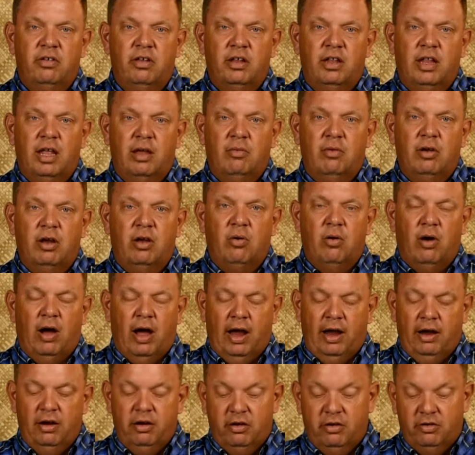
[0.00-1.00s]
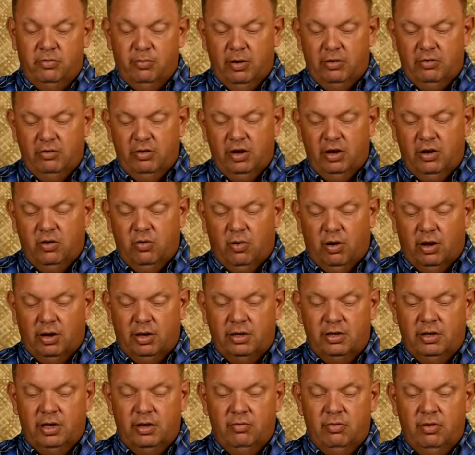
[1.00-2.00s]
that they require, especially
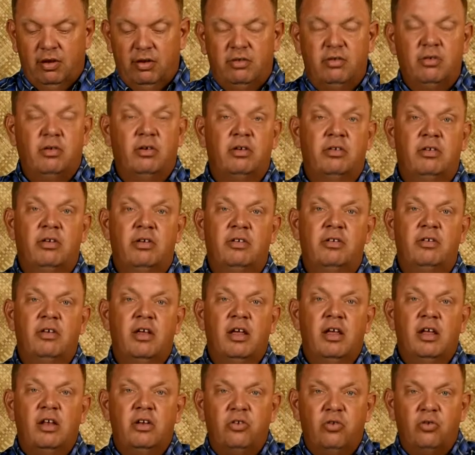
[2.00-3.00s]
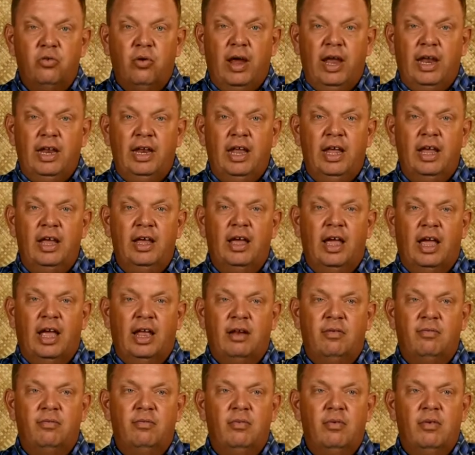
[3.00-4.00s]
quality resources, training,
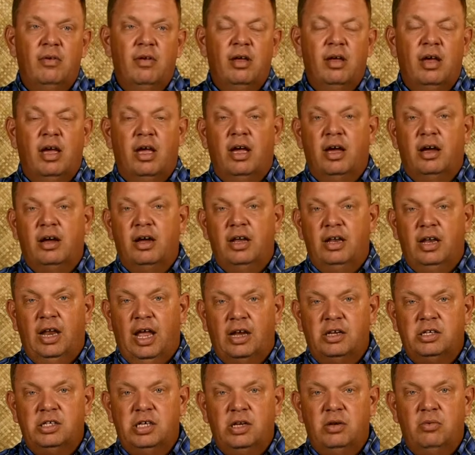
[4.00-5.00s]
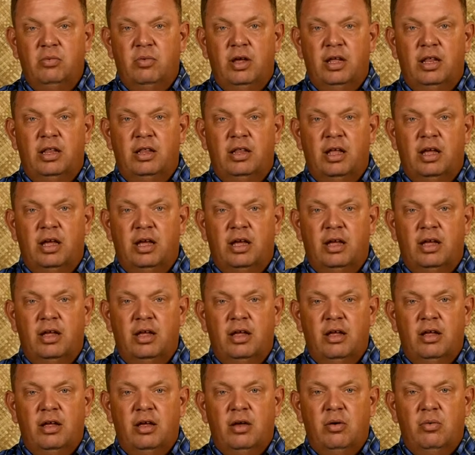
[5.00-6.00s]
and connection with
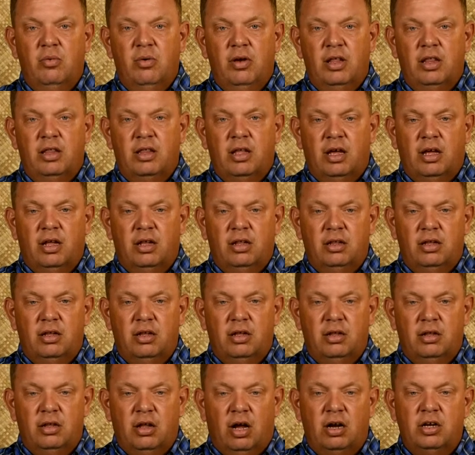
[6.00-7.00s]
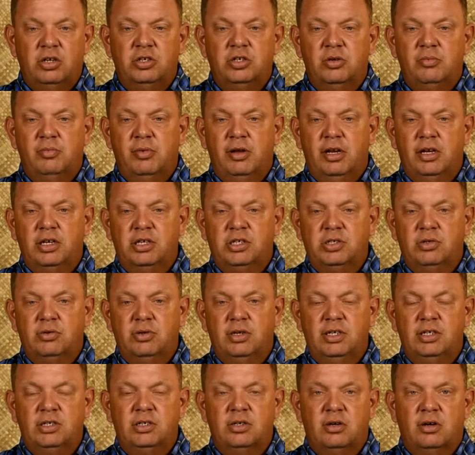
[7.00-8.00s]
larger
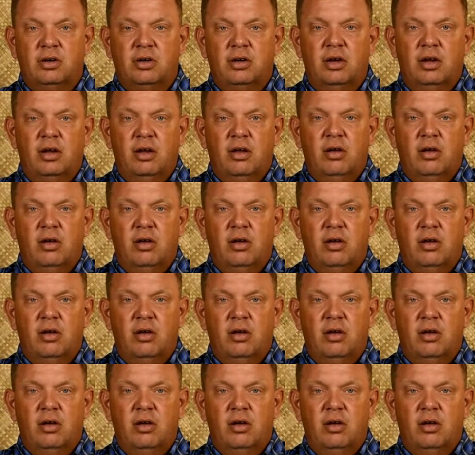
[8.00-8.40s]
ministries or